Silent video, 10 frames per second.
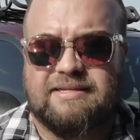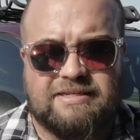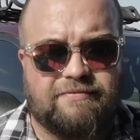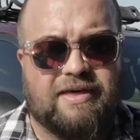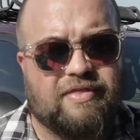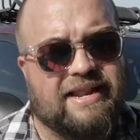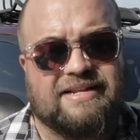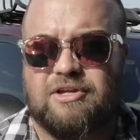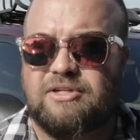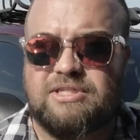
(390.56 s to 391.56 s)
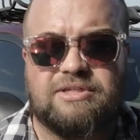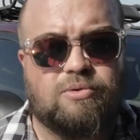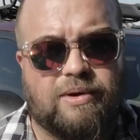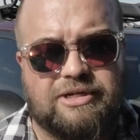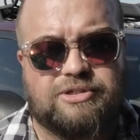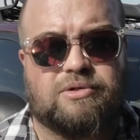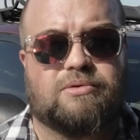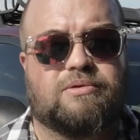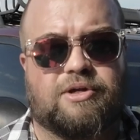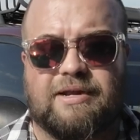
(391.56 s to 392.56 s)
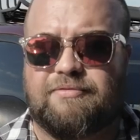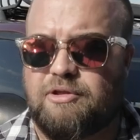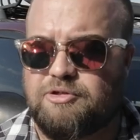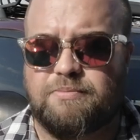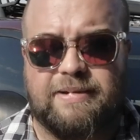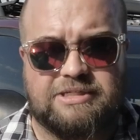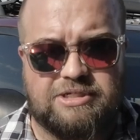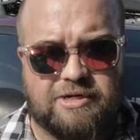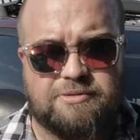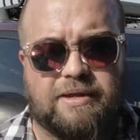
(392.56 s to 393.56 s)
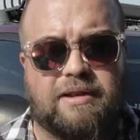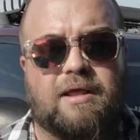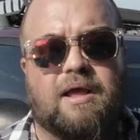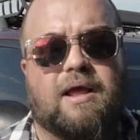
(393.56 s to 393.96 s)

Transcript: Stuff like that. It's all situational. You're going to have to use your best judgment.